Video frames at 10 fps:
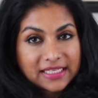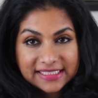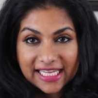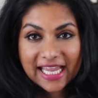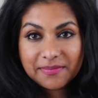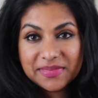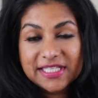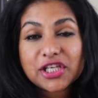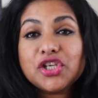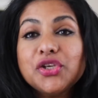
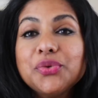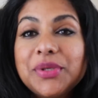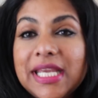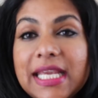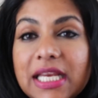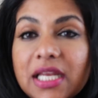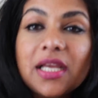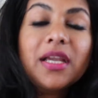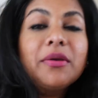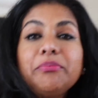tips you need
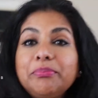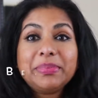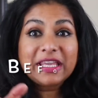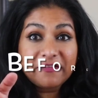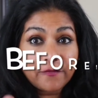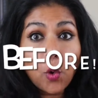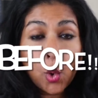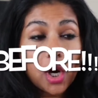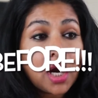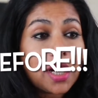
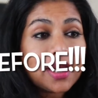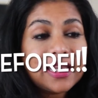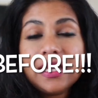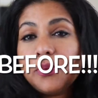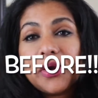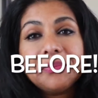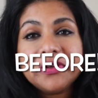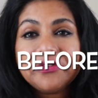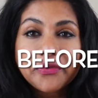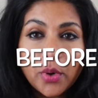before, keyword
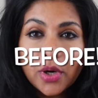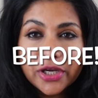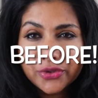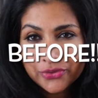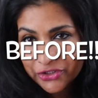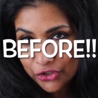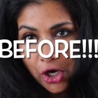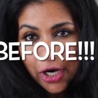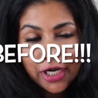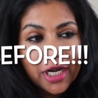before you
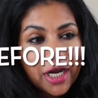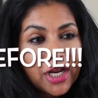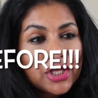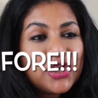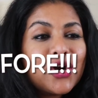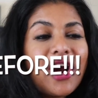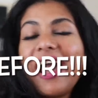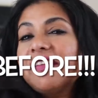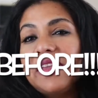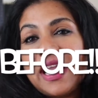start your
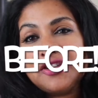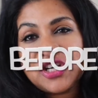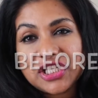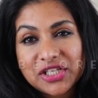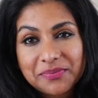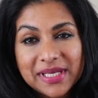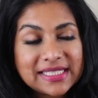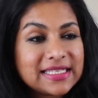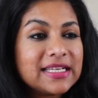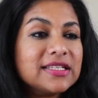IV hydration
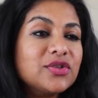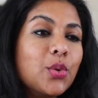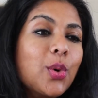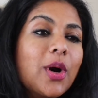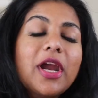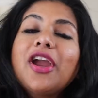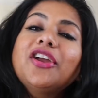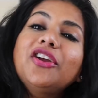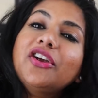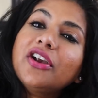business or
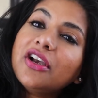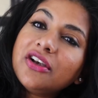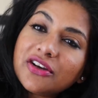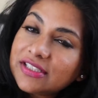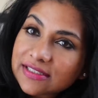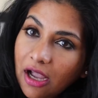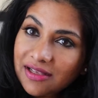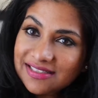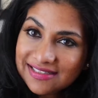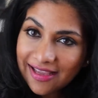your nurse
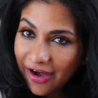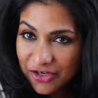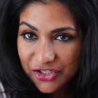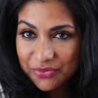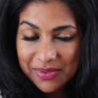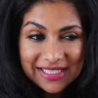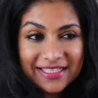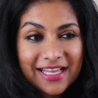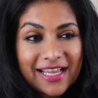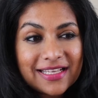concierge
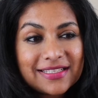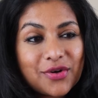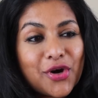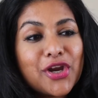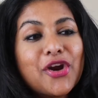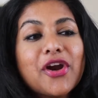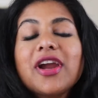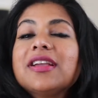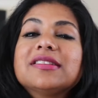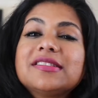business or your
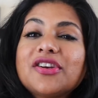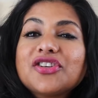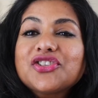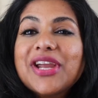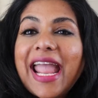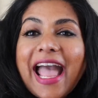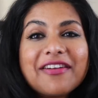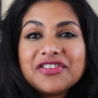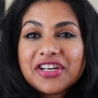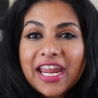surgery
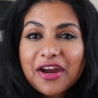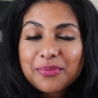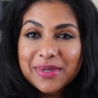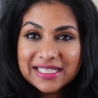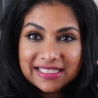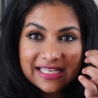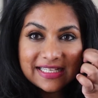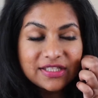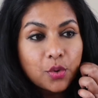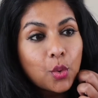aftercare
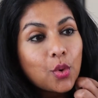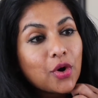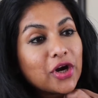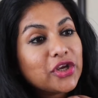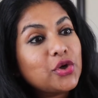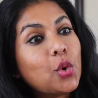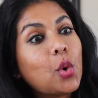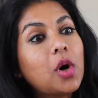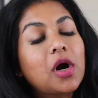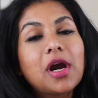business or
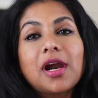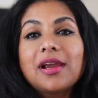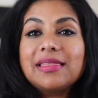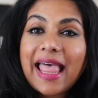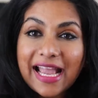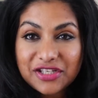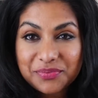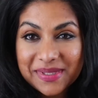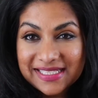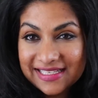your
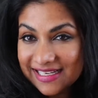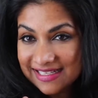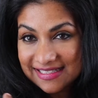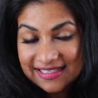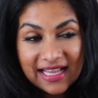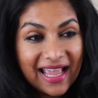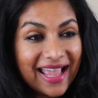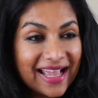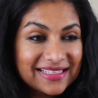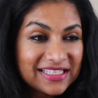lash business,
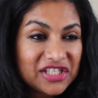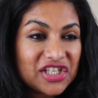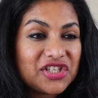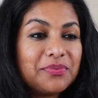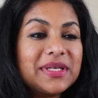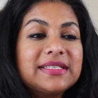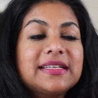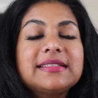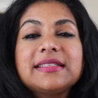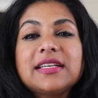esthetician
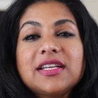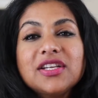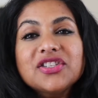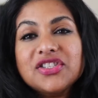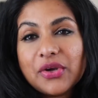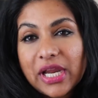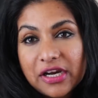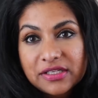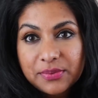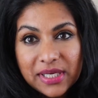business. So
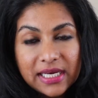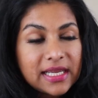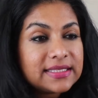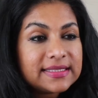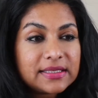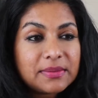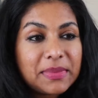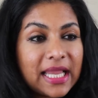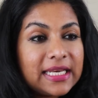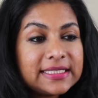here's what it is,
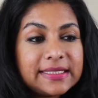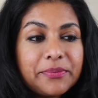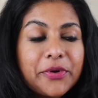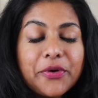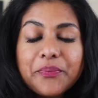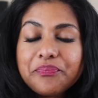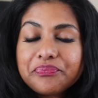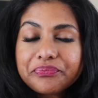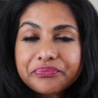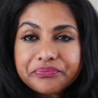plain and simple.
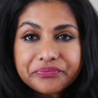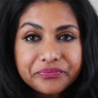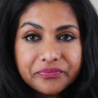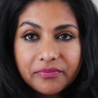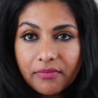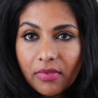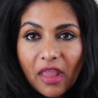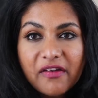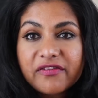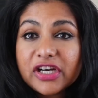
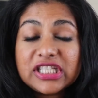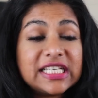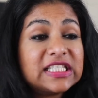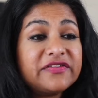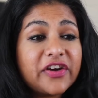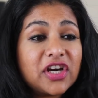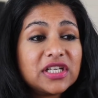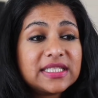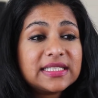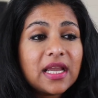First things
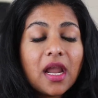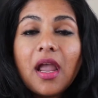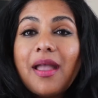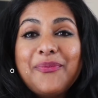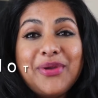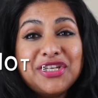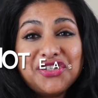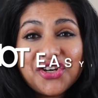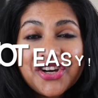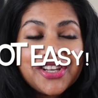first, make
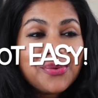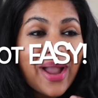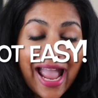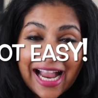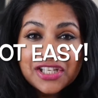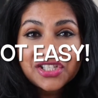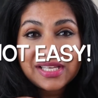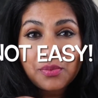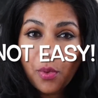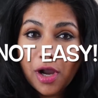sure you
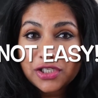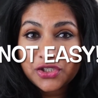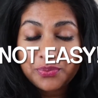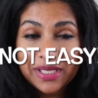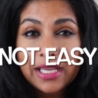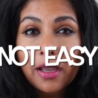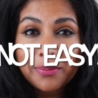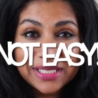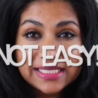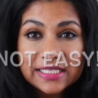actually want to be a
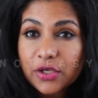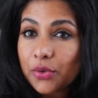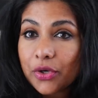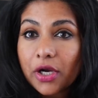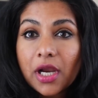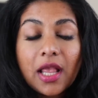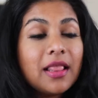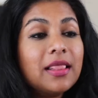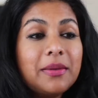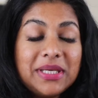business owner.
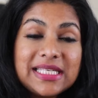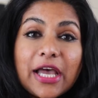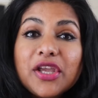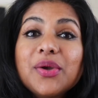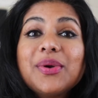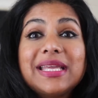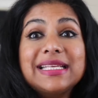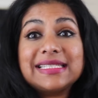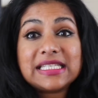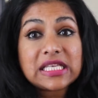Let me tell you, it
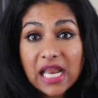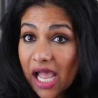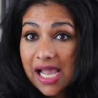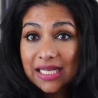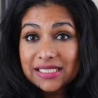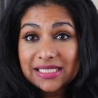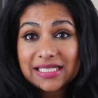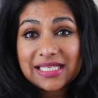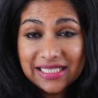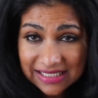is not
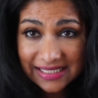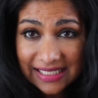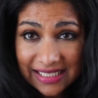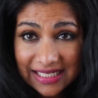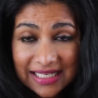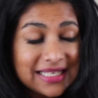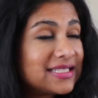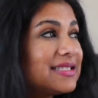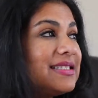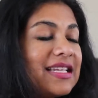easy. It
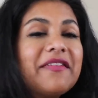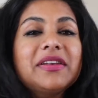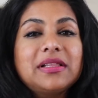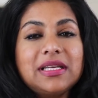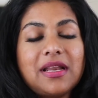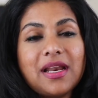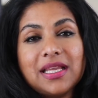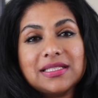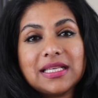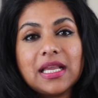is definitely not
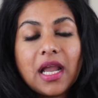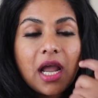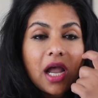easy.